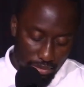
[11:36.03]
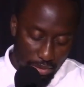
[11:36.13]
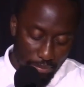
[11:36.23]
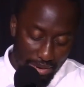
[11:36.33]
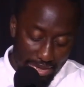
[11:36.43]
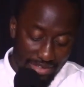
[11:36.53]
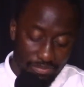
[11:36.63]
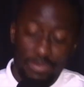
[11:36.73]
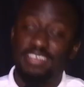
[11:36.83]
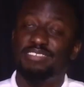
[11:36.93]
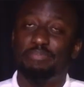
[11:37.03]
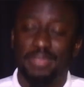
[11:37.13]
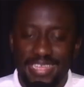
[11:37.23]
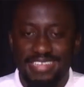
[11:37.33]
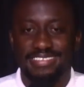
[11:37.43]
Please, please,
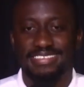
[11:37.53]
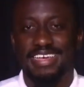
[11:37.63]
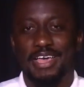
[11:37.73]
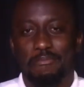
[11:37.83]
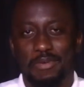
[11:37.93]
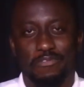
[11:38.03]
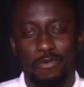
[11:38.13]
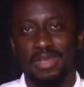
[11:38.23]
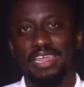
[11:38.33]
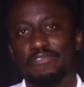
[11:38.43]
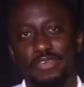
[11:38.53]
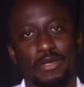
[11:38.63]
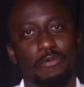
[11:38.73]
please, before we leave here,